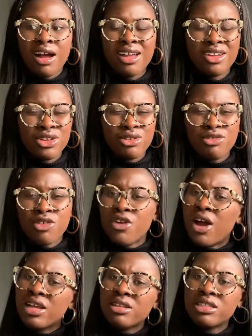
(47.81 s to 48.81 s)
I couldn't
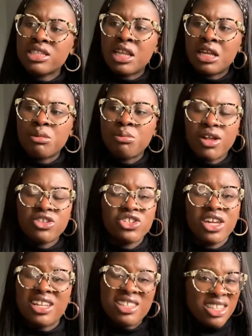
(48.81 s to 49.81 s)
find much
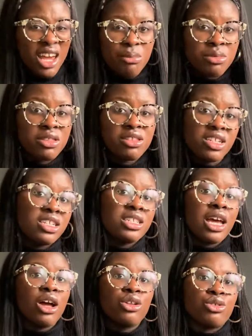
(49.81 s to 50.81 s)
in-depth
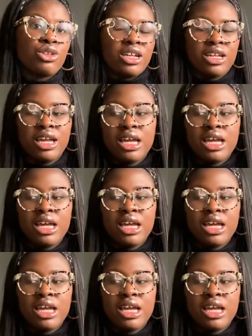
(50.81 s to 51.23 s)
detail or